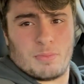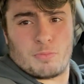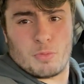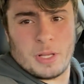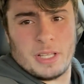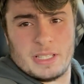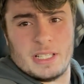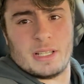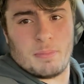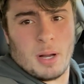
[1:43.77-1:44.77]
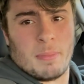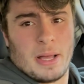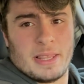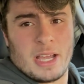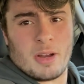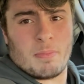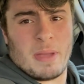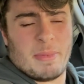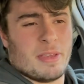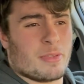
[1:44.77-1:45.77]
really decent pump on there,
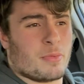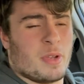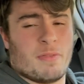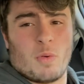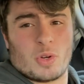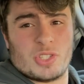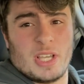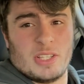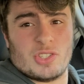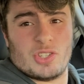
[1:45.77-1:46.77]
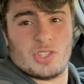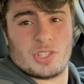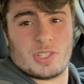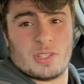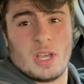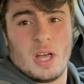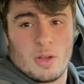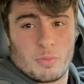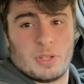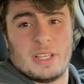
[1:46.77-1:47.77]
maybe 3-4 sets to just
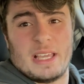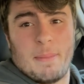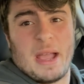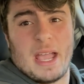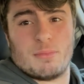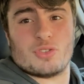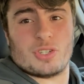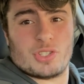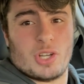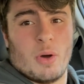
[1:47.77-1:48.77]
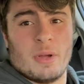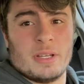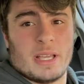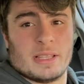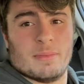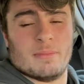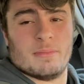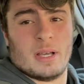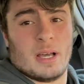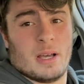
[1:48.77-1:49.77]
really get my hamstrings going, get
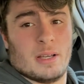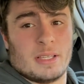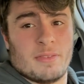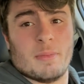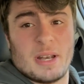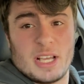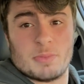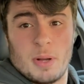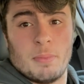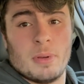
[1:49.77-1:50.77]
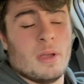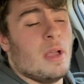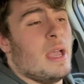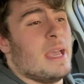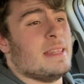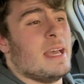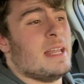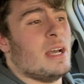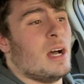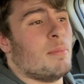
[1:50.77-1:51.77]
them, give them a nice pump. And
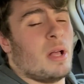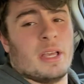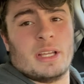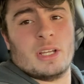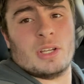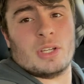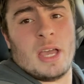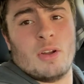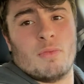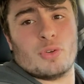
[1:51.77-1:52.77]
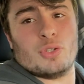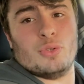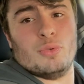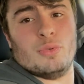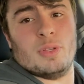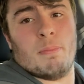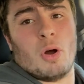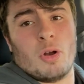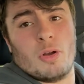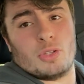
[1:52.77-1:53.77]
then I'm probably gonna head over to
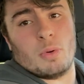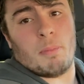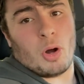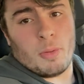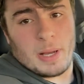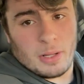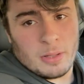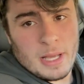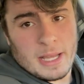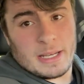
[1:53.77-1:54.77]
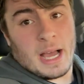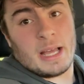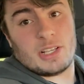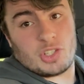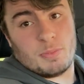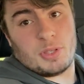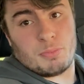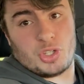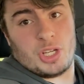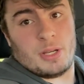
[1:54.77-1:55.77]
a barbell, not Smith
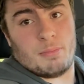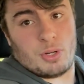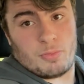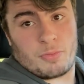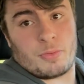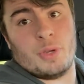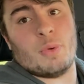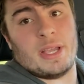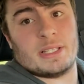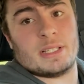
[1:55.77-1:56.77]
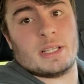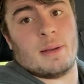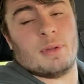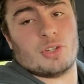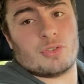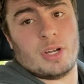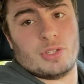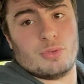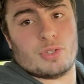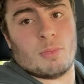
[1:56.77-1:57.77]
machine, but free weights. I'm gonna try
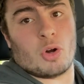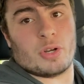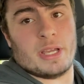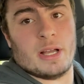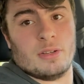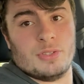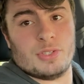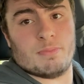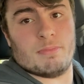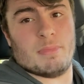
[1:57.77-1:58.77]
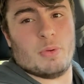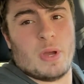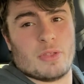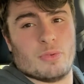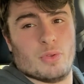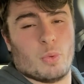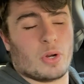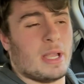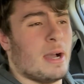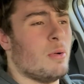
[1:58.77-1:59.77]
to do some RDLs midway through the
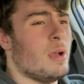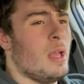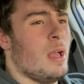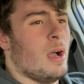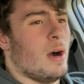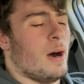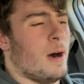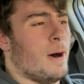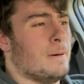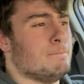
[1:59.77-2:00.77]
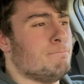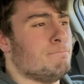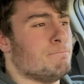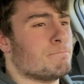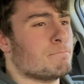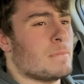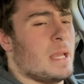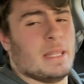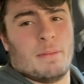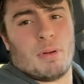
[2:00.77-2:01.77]
workout. Um,
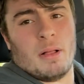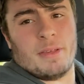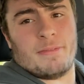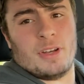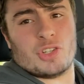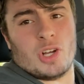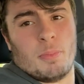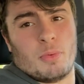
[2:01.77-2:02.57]
and then probably finish up